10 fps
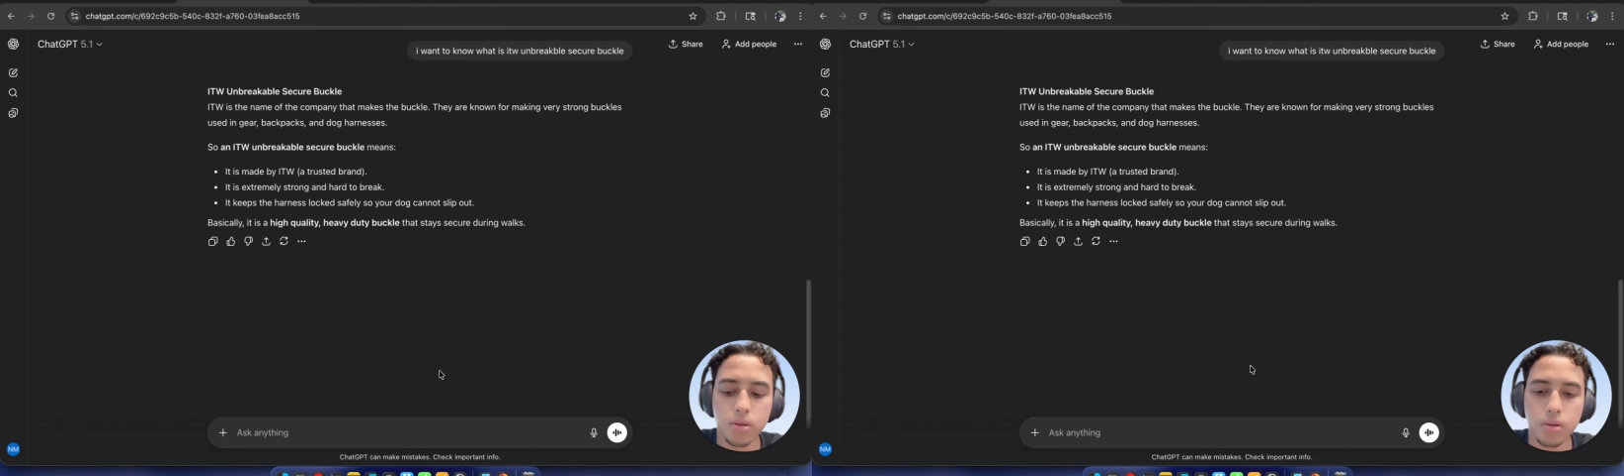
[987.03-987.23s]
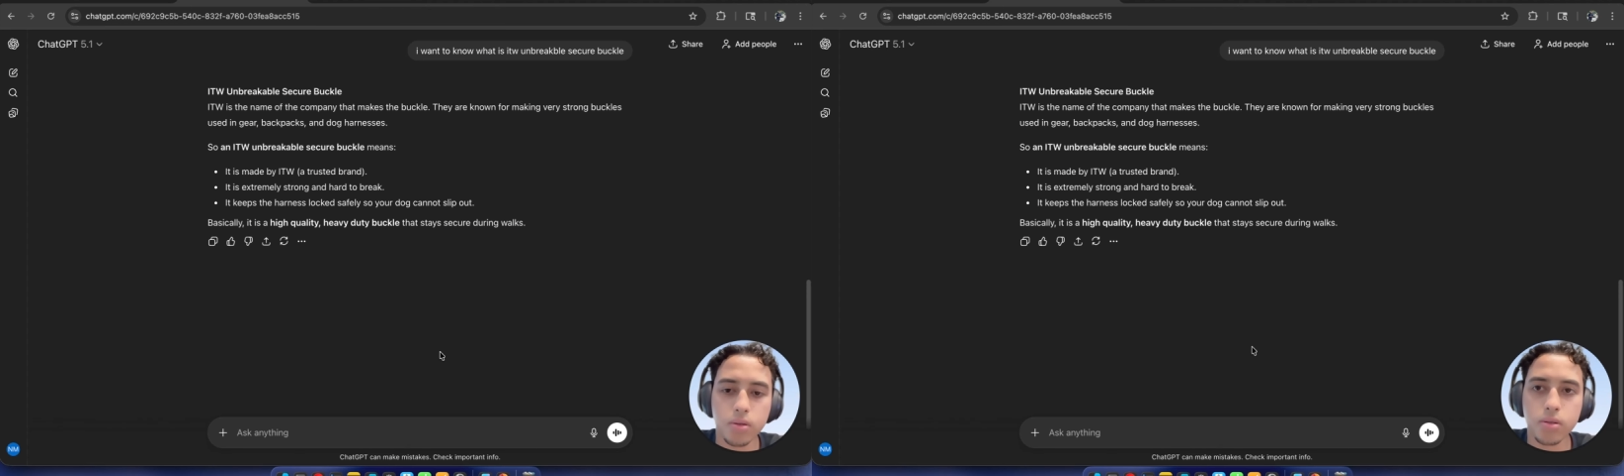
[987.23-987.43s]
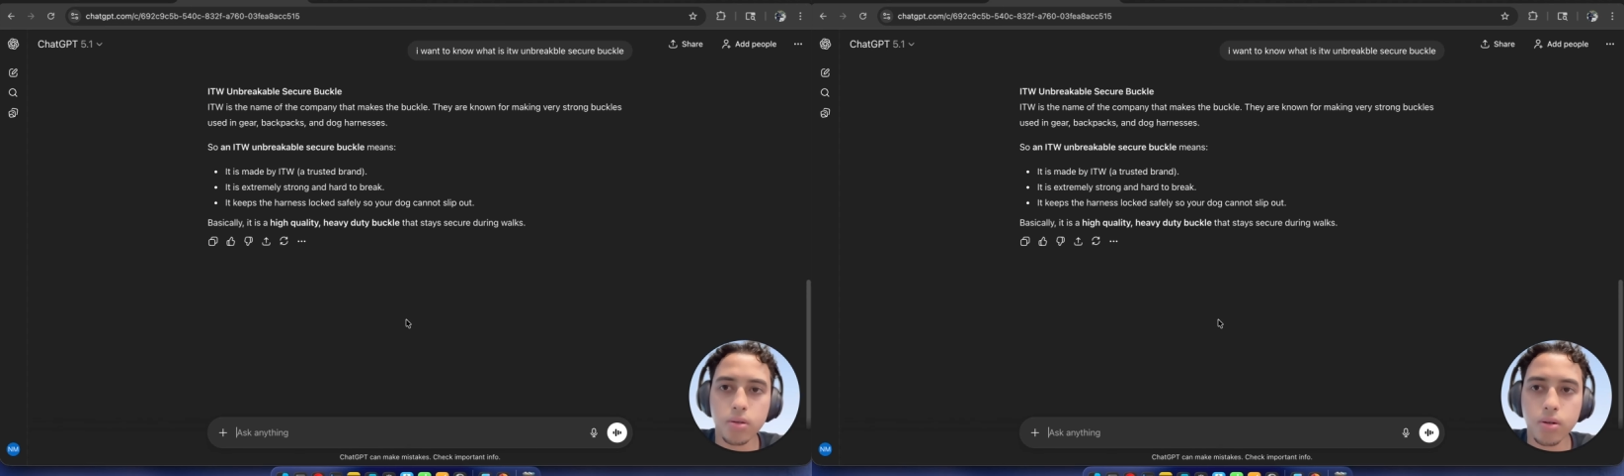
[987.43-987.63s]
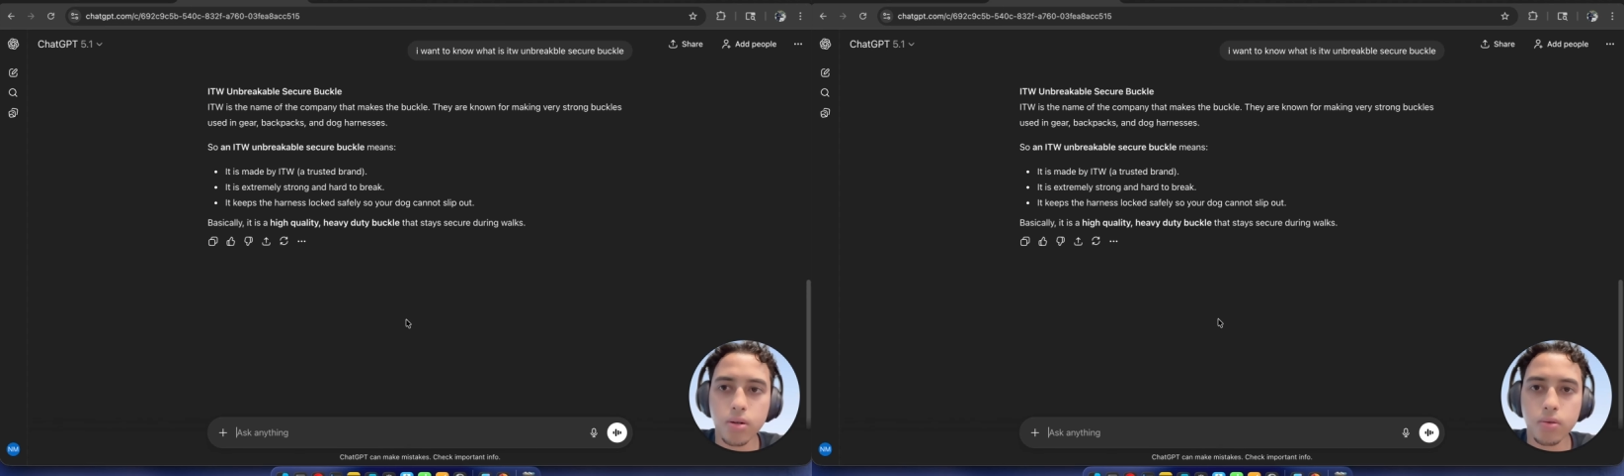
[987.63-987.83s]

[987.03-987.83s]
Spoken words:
It's good to know.